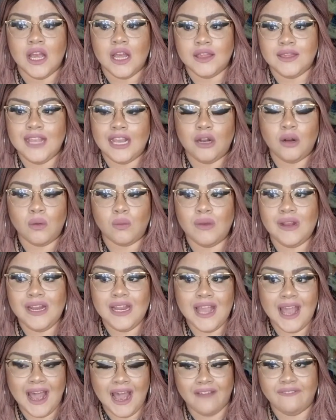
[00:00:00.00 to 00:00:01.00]
they don't really
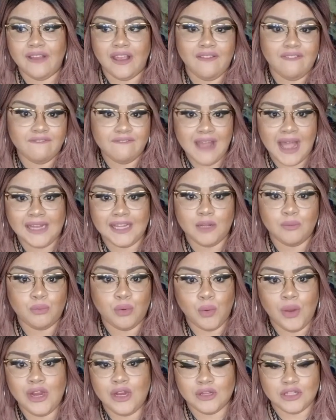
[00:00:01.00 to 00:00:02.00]
have a valid
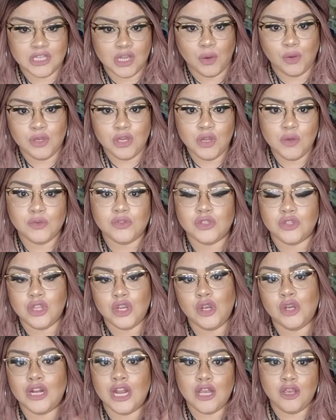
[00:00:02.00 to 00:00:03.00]
point to tell you. So
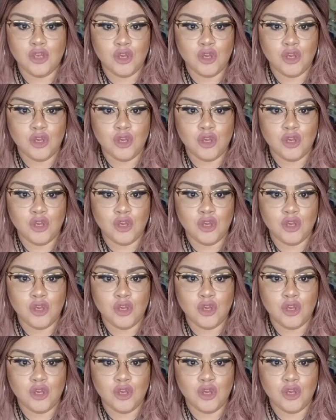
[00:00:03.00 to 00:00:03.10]
they're gonna